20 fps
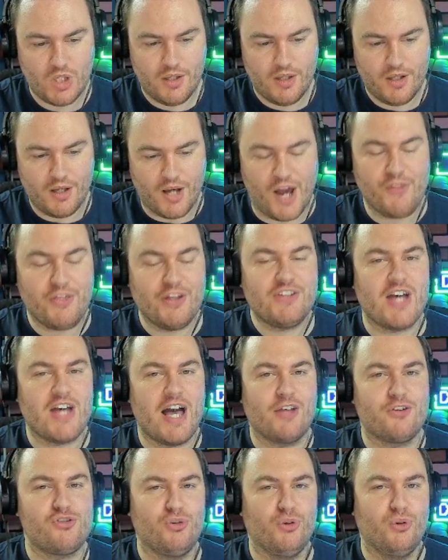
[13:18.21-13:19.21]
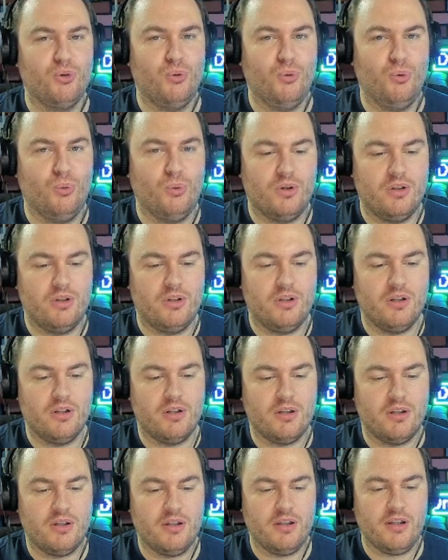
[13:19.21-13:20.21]
I think Sandshrew
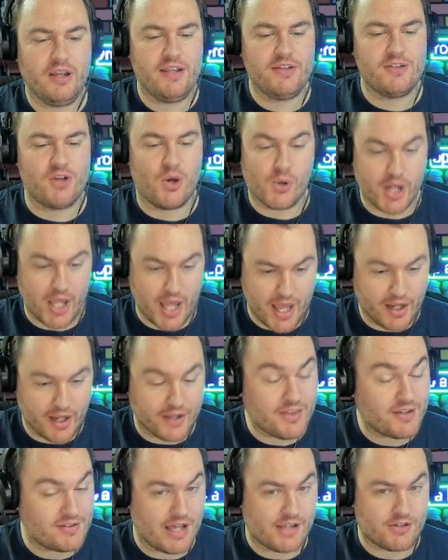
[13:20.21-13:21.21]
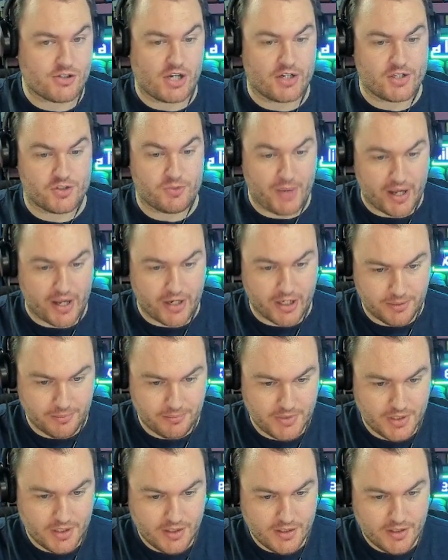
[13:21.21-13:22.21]
is okay. I think Sandslash is better.
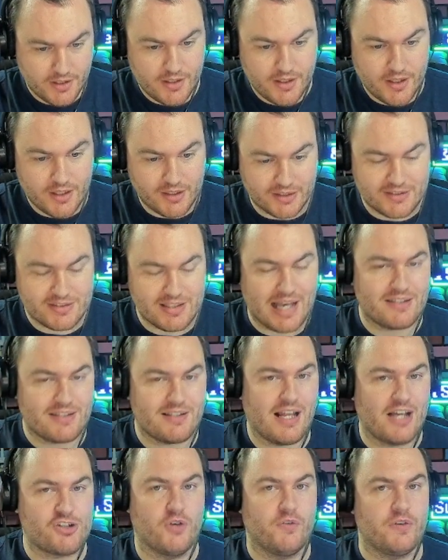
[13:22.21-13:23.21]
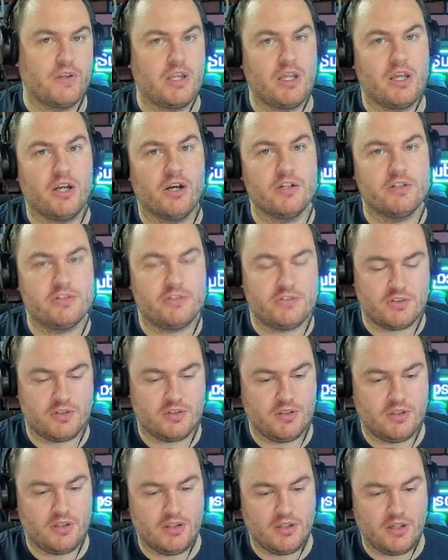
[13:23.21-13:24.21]
I think Sandslash over the years
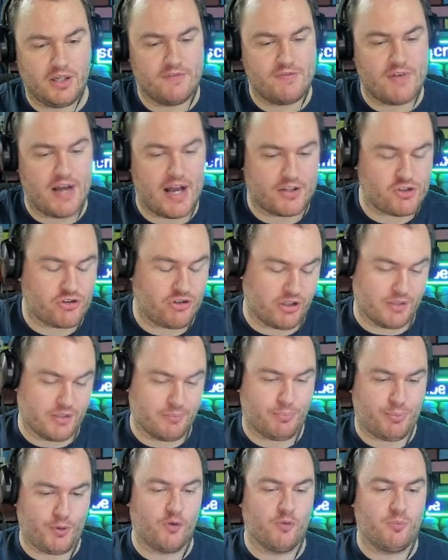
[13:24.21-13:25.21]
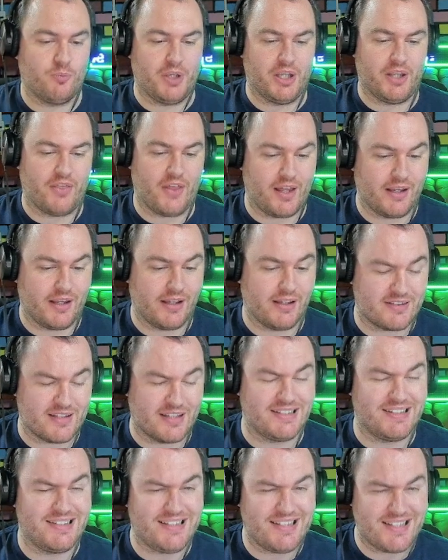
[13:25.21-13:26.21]
have actually proved me that it's a
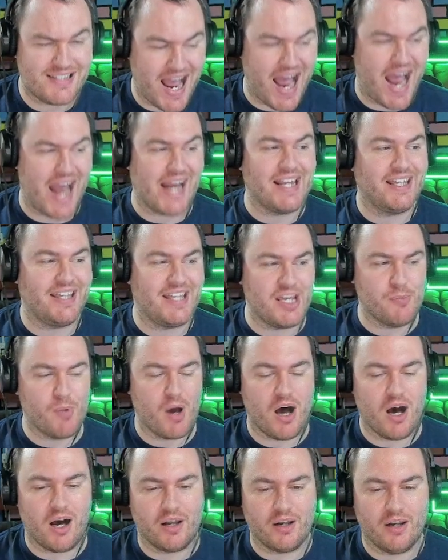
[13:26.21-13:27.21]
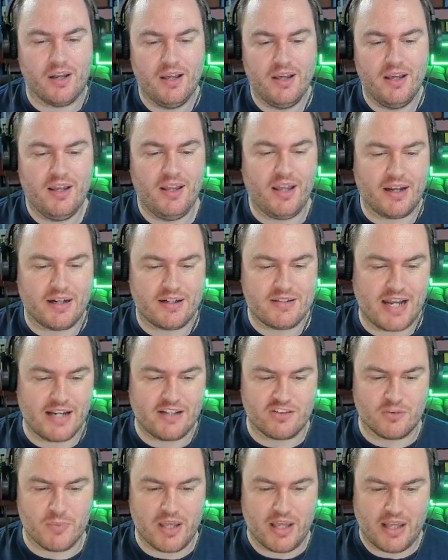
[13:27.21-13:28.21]
tanky mon and can take
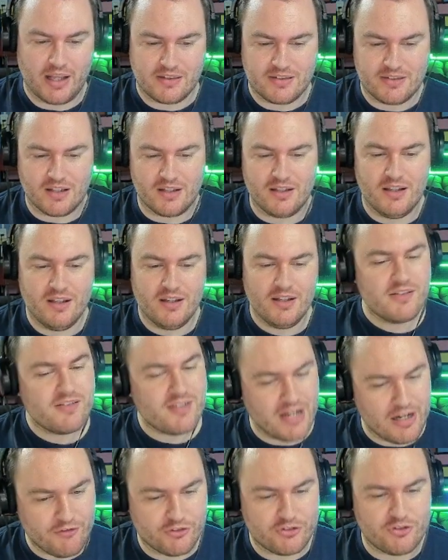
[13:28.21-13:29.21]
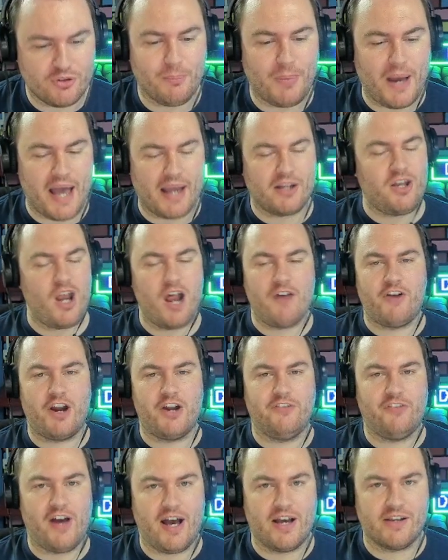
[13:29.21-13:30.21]
some hits, deliver some back. Not very
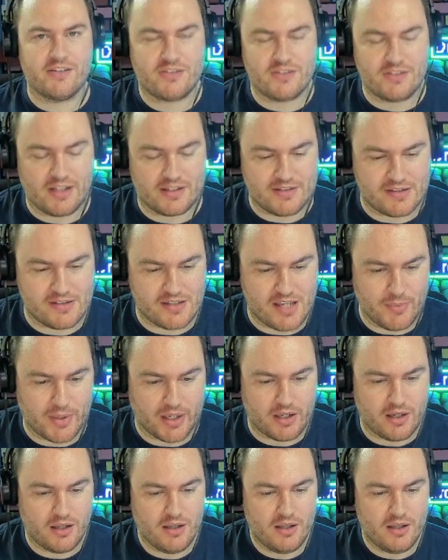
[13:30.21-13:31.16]
fast. That's its gimmick.